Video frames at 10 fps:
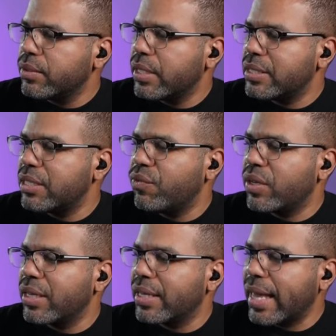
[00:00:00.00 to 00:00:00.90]
Let's see if we
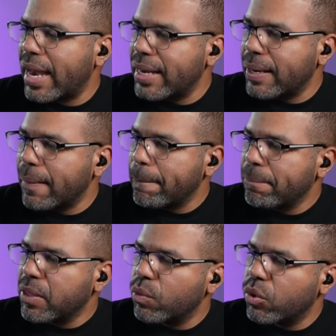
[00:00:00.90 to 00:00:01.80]
can get it.
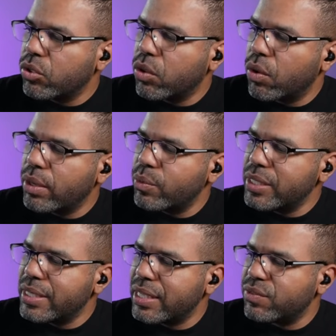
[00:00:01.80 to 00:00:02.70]
We'll go and
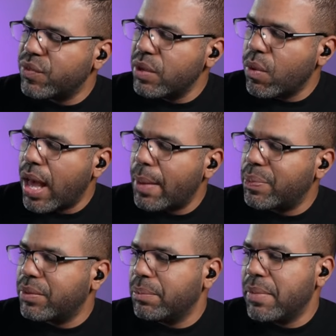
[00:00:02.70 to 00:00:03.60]
retest VWAP.
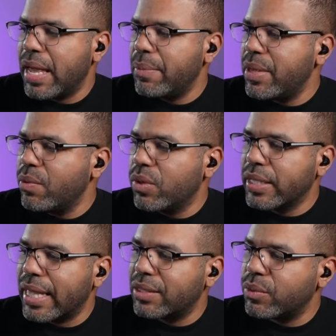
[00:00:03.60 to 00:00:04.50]
Maybe we'll
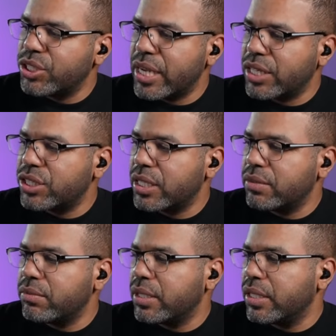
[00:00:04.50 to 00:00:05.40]
get the
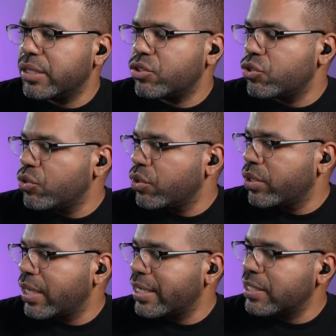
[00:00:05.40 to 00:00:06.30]
rejection sooner
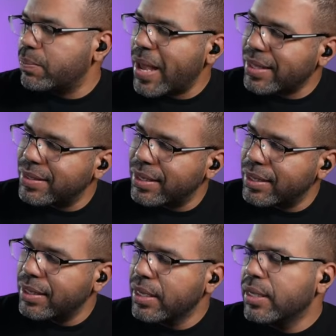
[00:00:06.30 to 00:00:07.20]
than
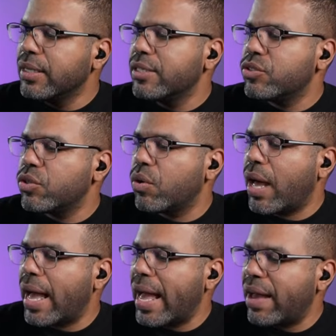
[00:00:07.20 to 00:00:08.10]
expected. So
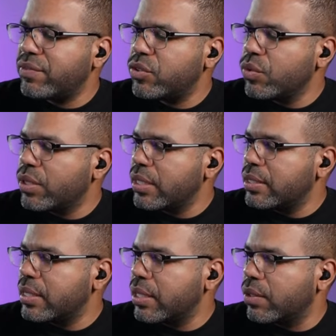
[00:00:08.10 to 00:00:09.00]
I have two things
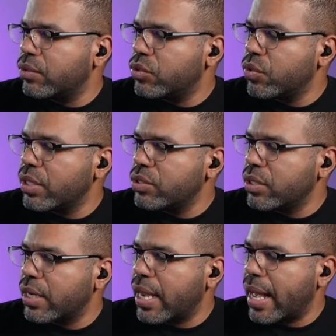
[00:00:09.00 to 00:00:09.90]
here. Two things are
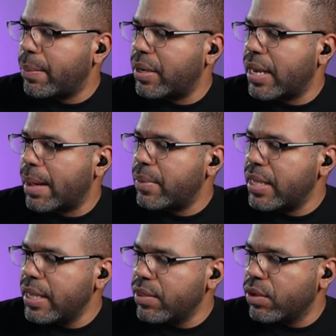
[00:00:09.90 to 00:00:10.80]
going to happen. I'm
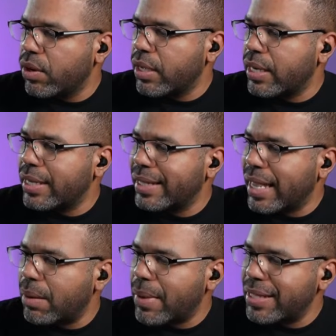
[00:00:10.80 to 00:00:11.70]
either going to
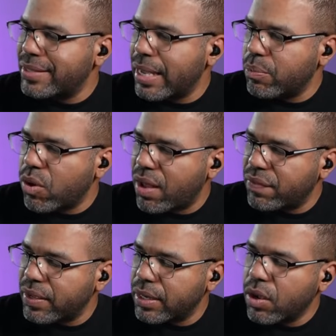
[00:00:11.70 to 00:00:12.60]
get my take
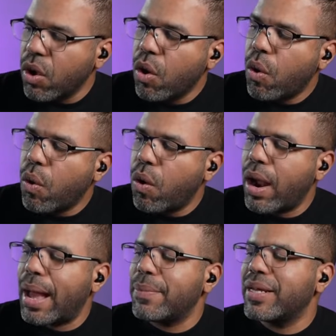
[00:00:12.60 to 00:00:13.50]
profit or
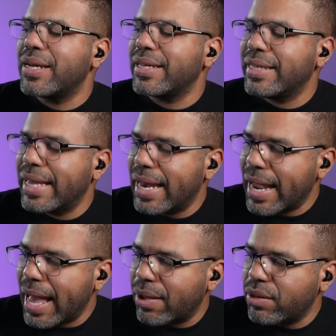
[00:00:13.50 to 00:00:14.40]
I'm going to get
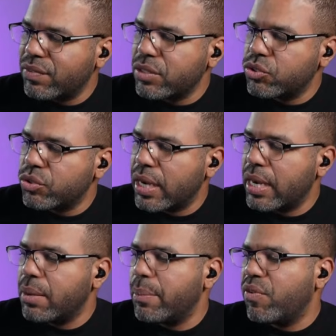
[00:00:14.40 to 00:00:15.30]
out of the
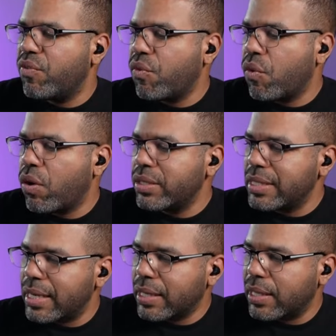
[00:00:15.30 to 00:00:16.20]
trade before
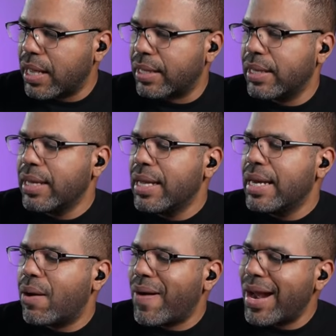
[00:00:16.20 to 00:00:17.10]
10 o'clock.
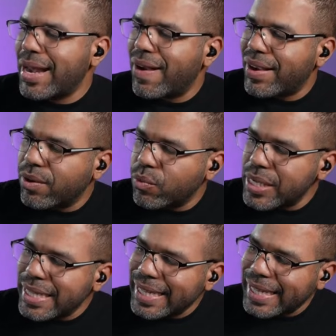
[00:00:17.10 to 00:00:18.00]
Now, right now, I don't
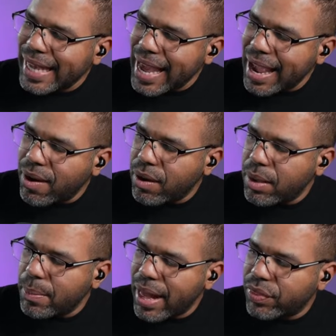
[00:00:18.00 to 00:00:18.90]
really care
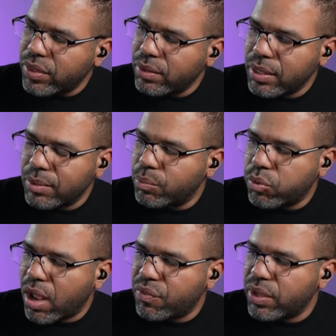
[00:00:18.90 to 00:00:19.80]
about the
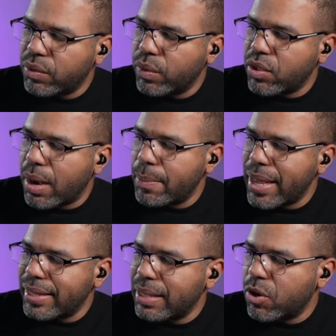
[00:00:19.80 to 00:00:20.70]
profit, whether I
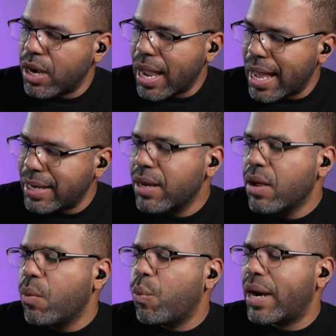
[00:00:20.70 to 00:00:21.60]
make them or not.
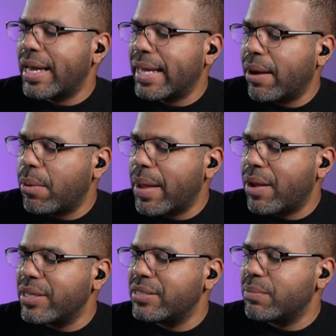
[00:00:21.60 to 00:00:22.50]
What I care
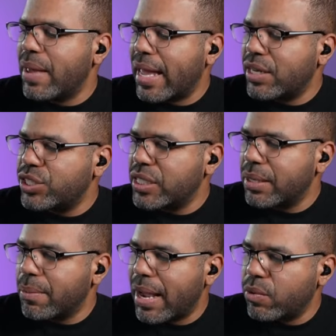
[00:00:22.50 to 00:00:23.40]
about is
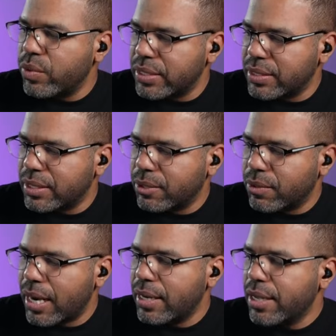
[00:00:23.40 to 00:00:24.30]
managing my risk,
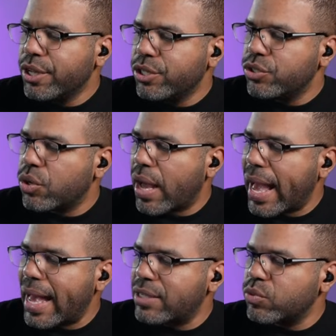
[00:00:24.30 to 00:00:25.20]
right? So
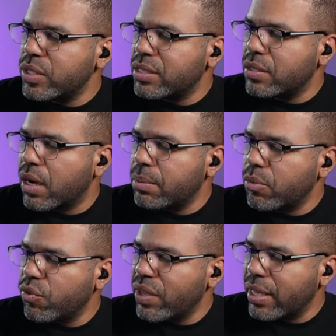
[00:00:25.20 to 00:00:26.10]
as we start
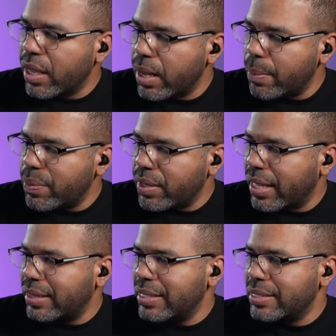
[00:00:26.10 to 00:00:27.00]
moving up,
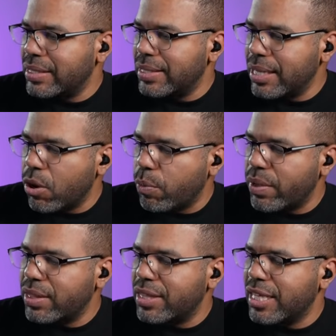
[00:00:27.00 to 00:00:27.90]
and this is the
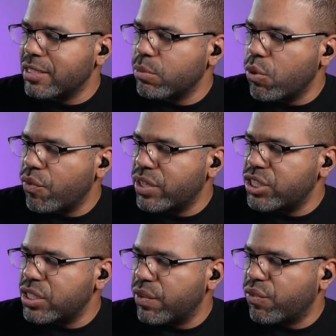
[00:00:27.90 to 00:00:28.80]
open, things move and
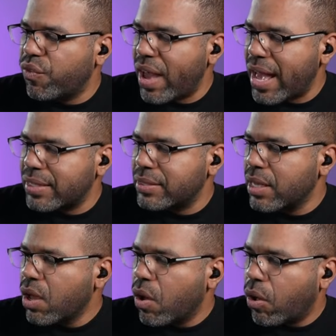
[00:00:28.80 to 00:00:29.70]
shift fast,
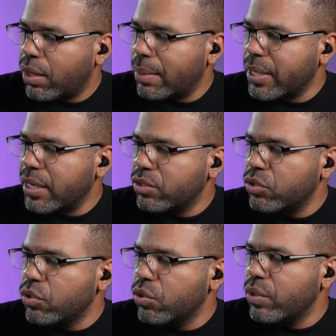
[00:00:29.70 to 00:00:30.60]
all I'm going to
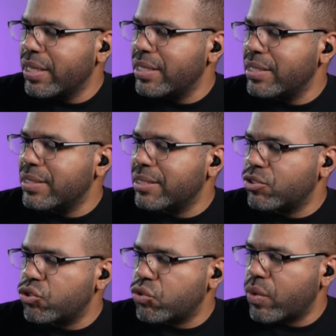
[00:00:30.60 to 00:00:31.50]
do is
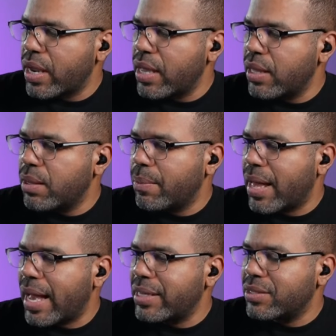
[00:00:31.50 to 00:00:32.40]
trail
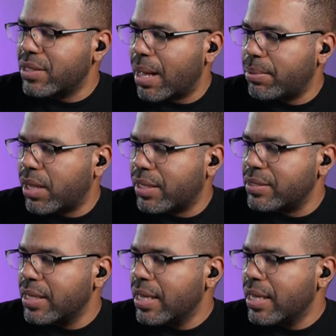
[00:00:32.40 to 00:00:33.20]
my stop loss.